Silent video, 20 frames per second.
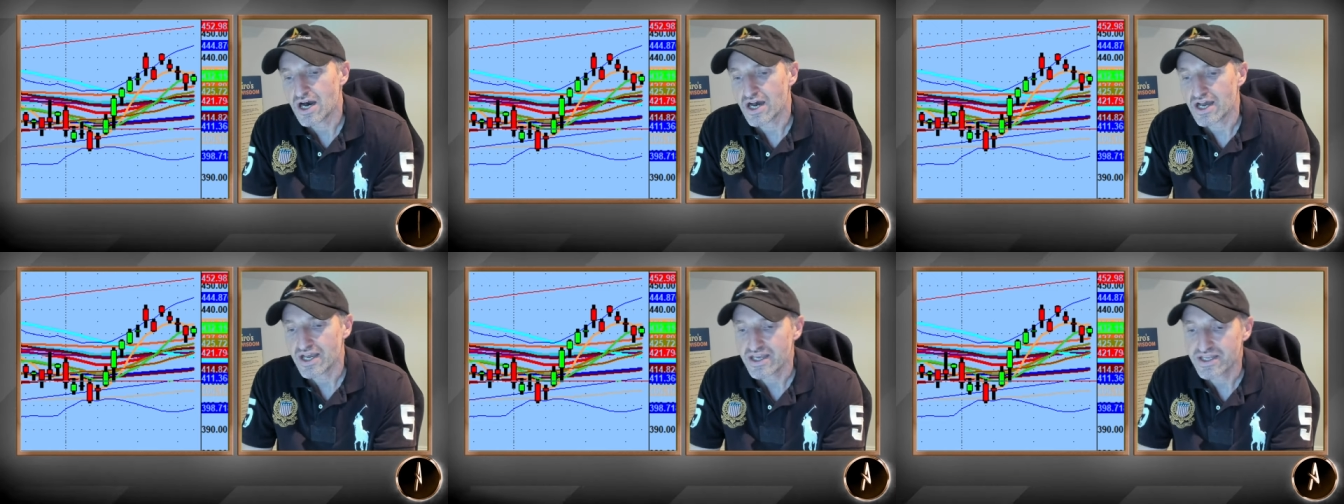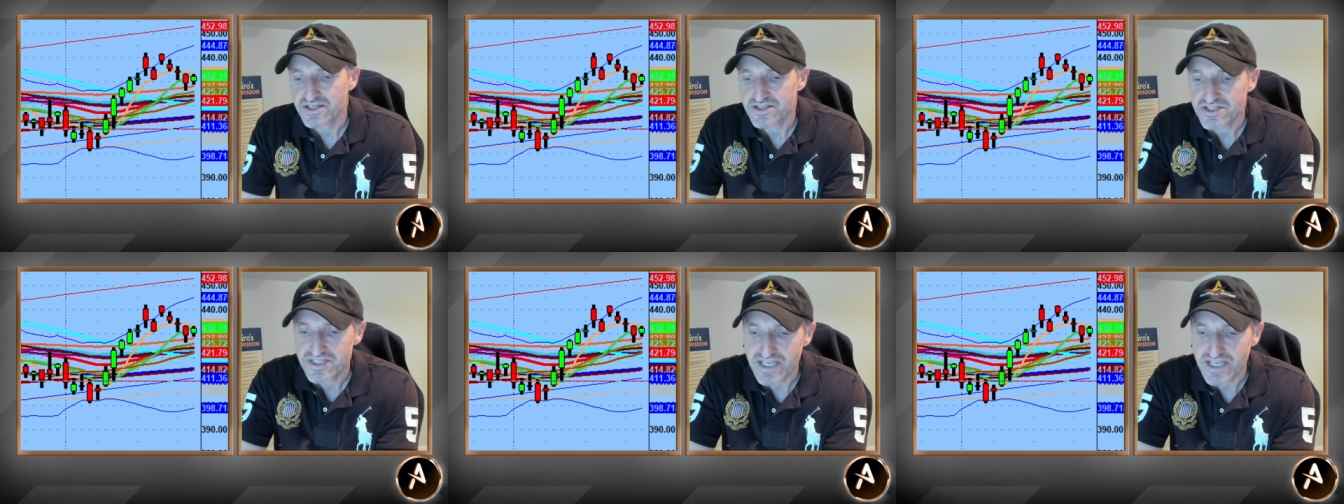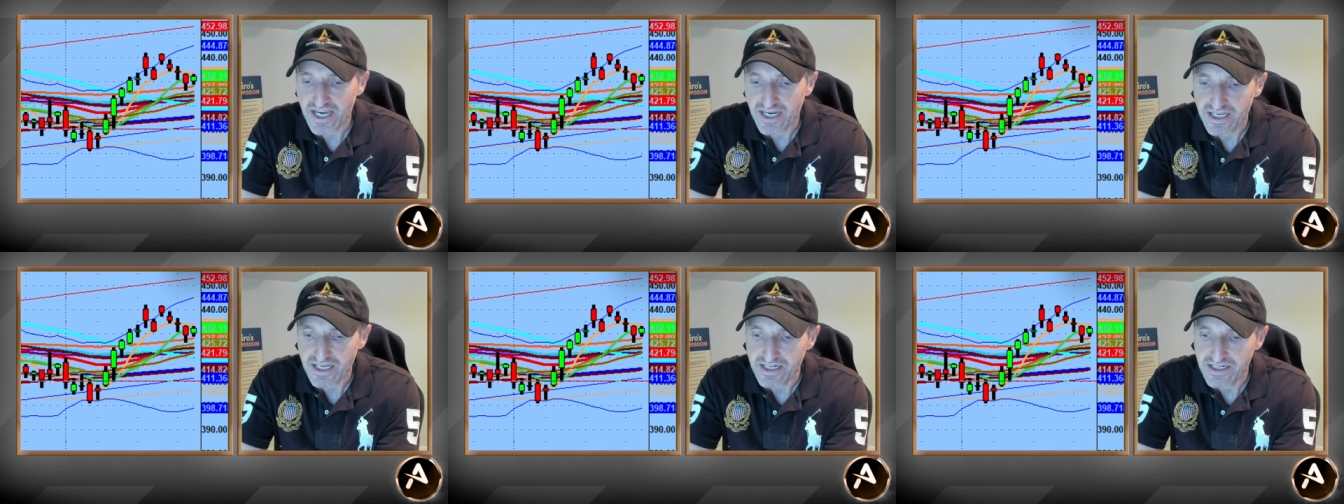in a
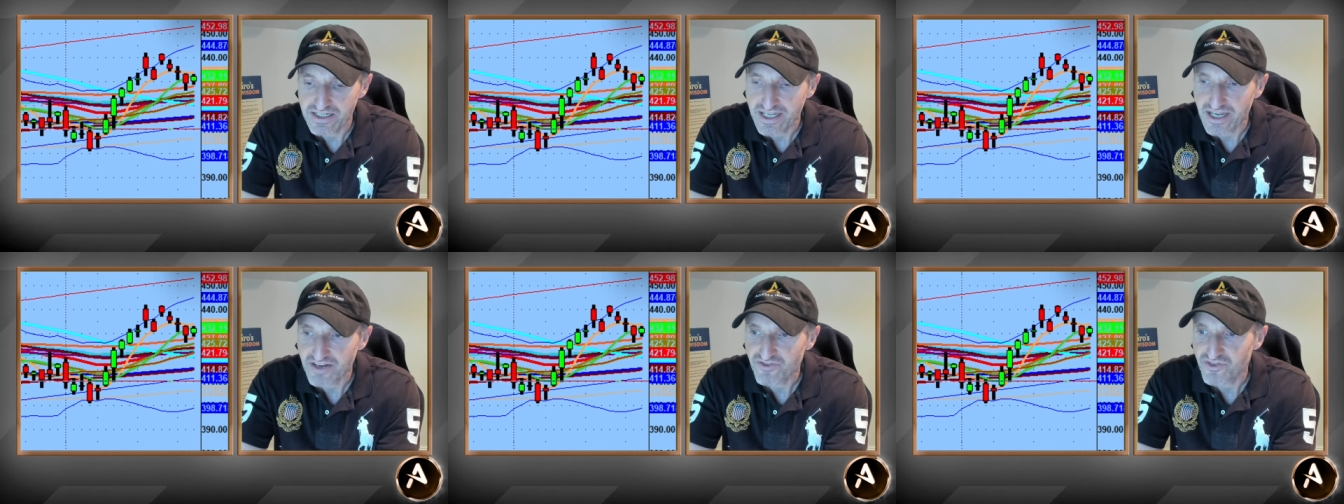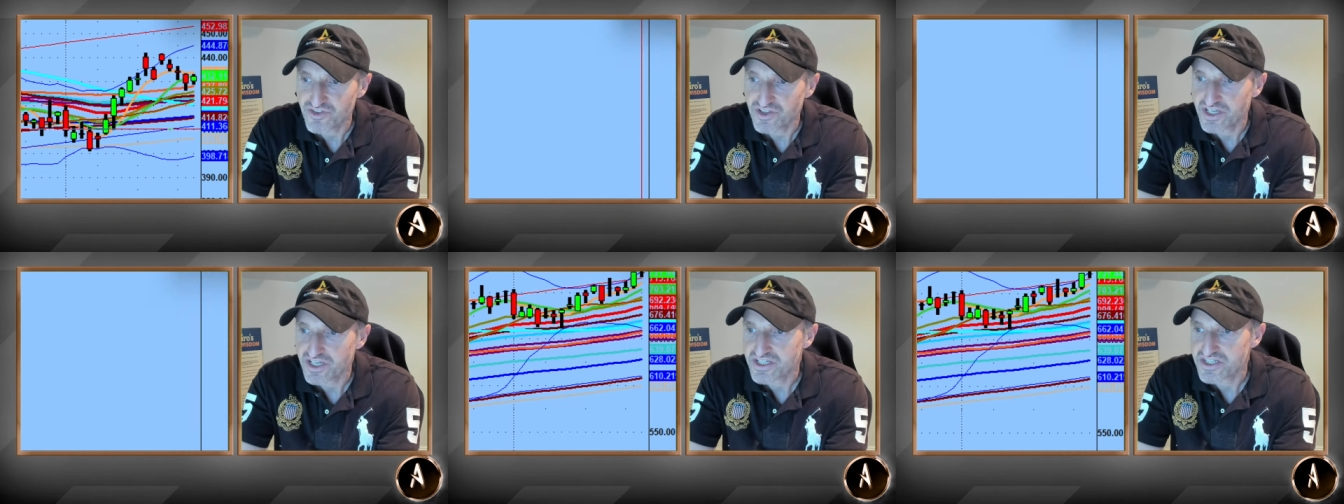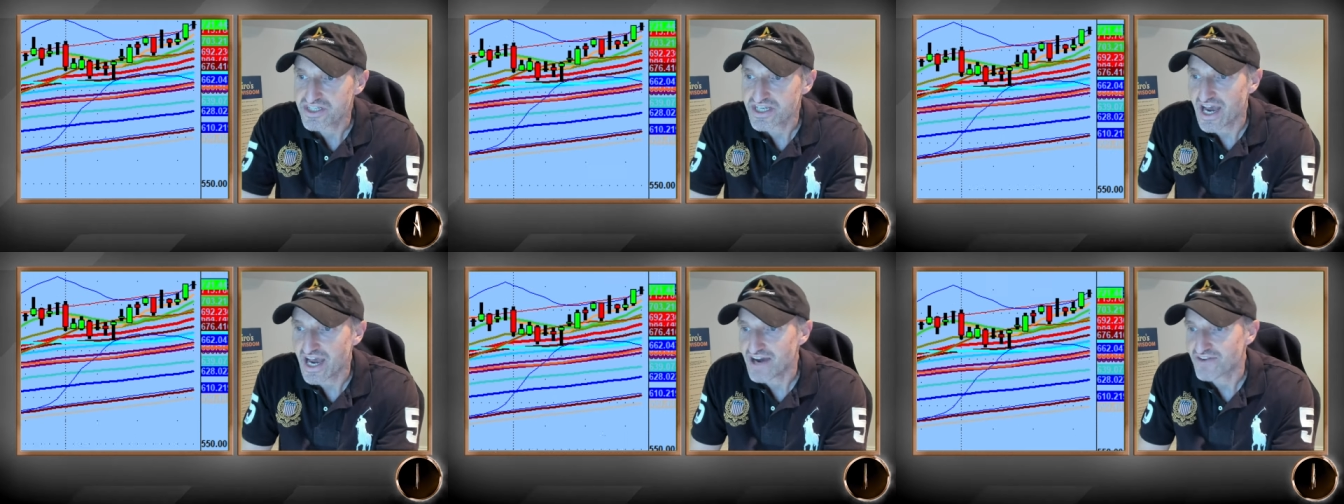second.
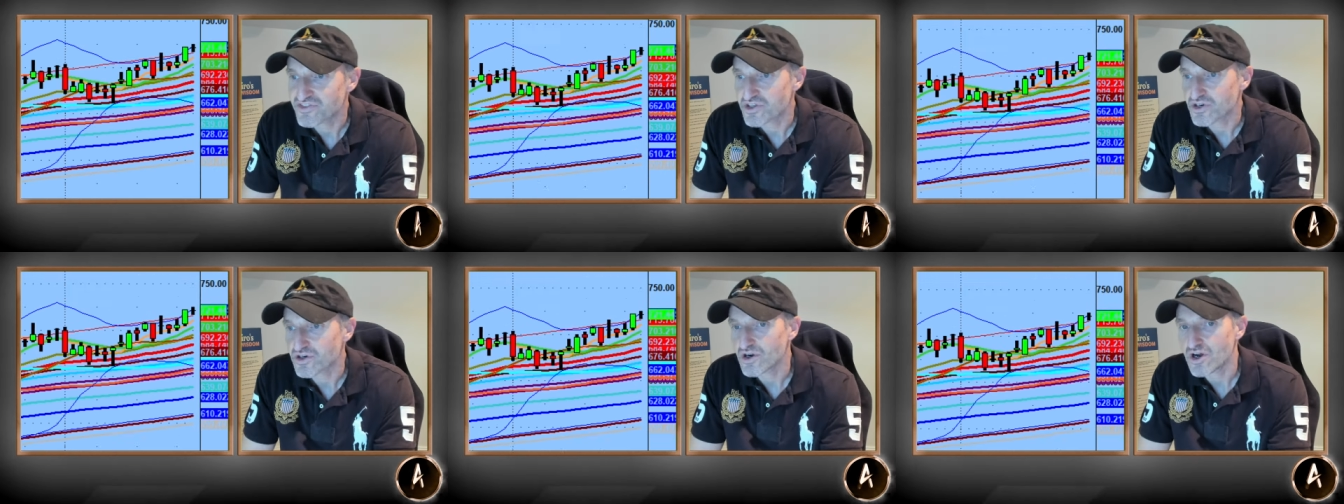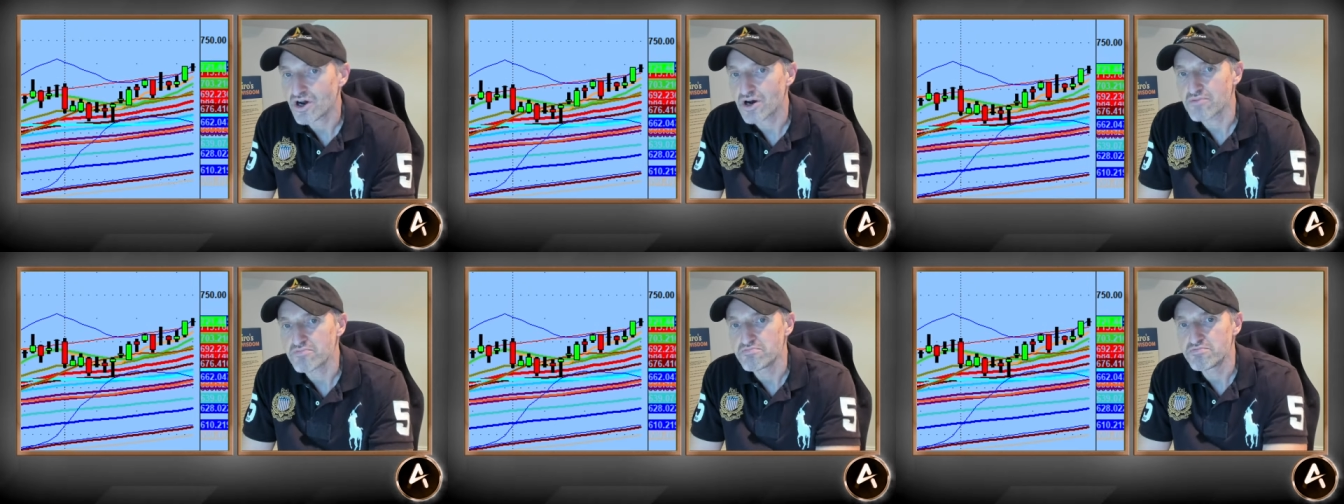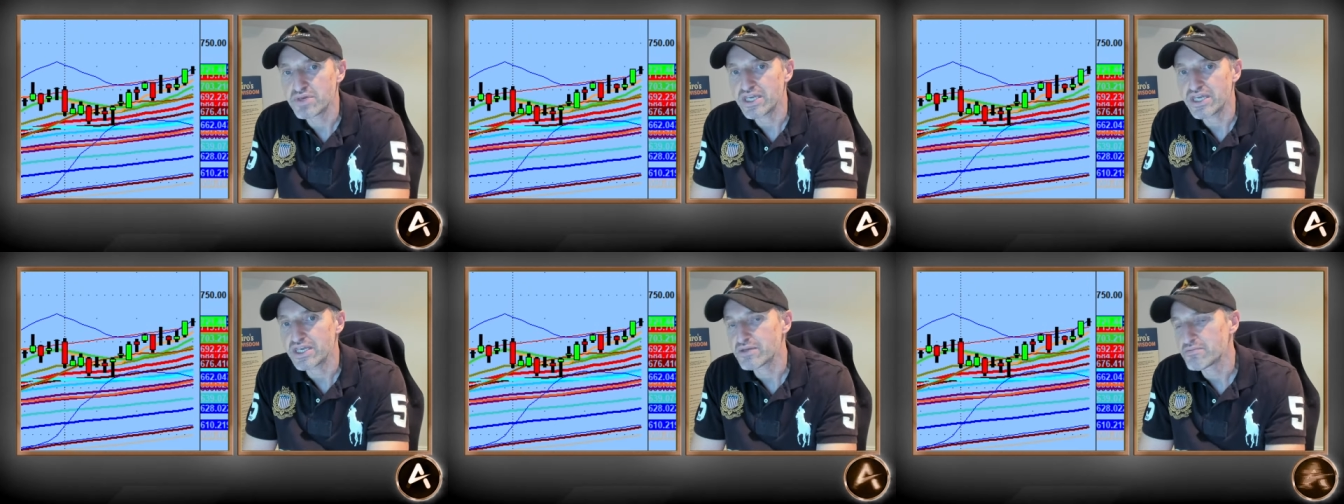Netflix, after a
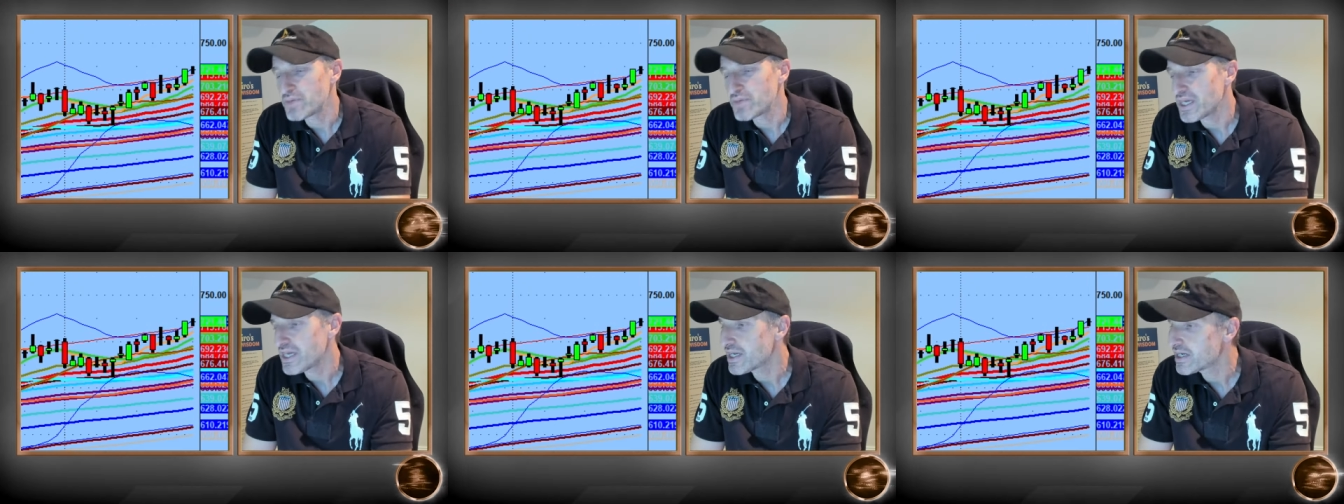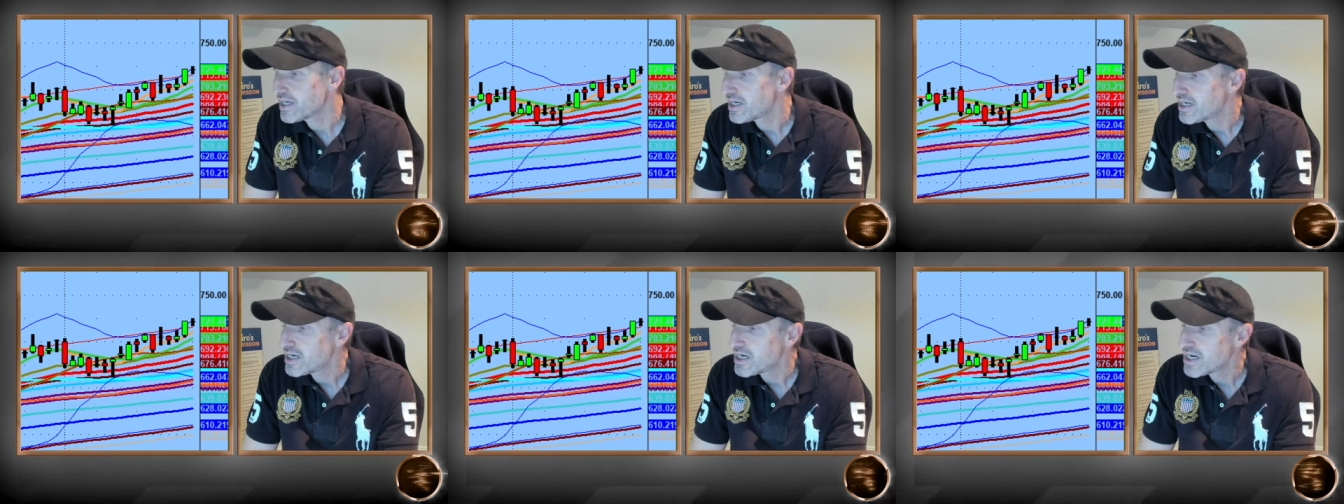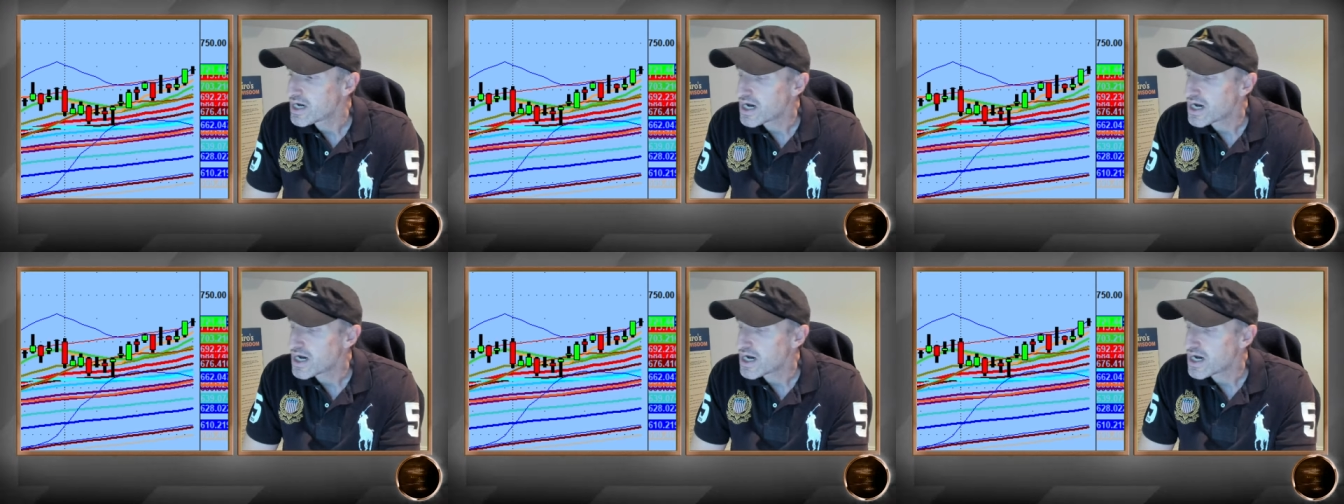big, big